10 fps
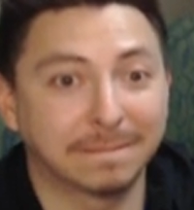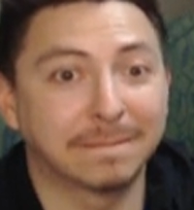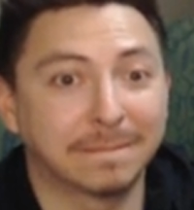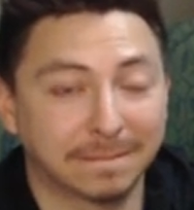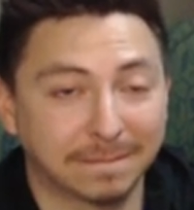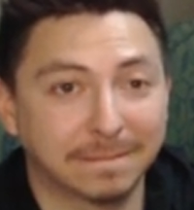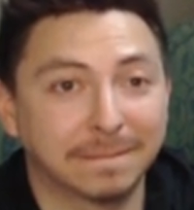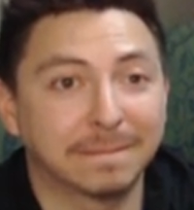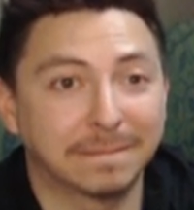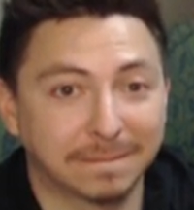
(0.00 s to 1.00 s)

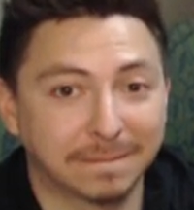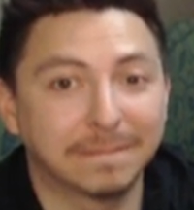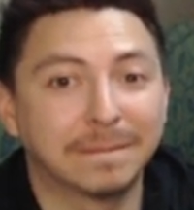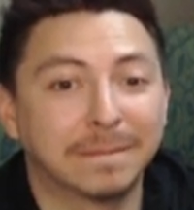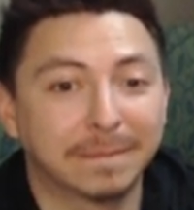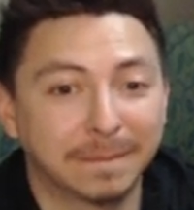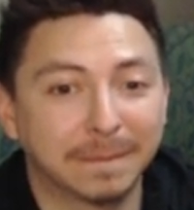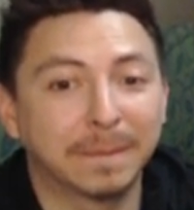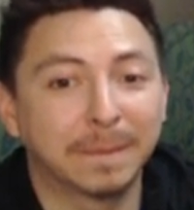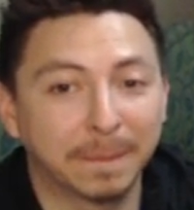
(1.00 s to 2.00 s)

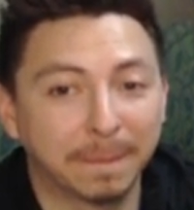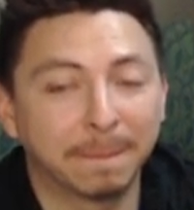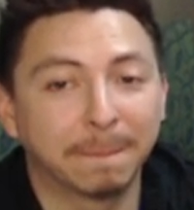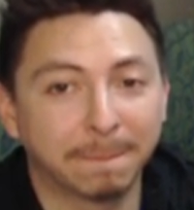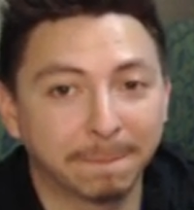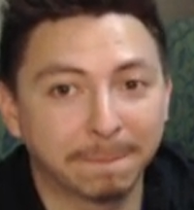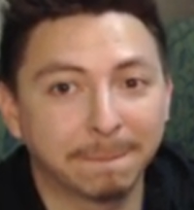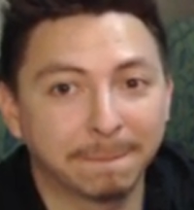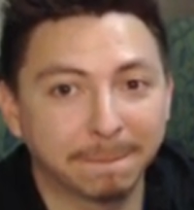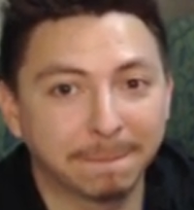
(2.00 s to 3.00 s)

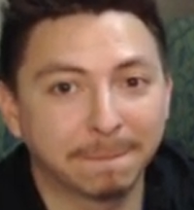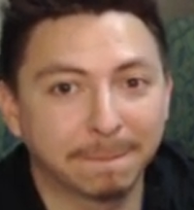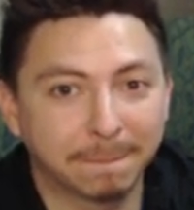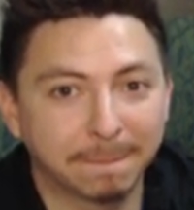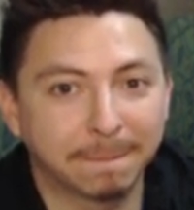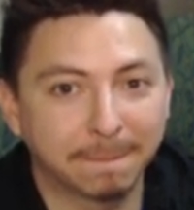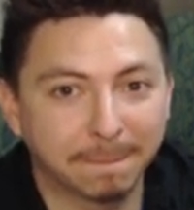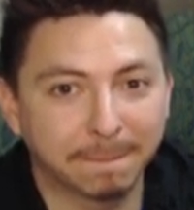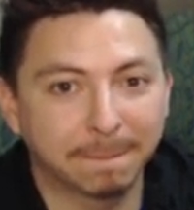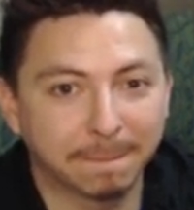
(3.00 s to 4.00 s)

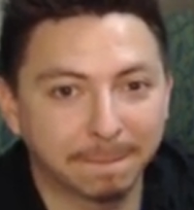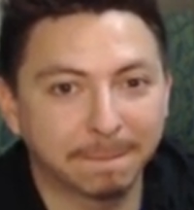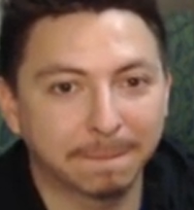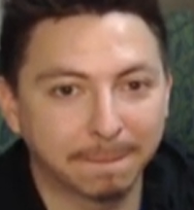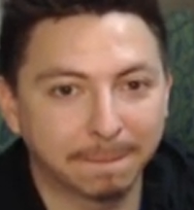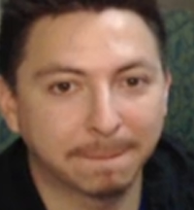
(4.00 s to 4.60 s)
No words are spoken by the person on screen.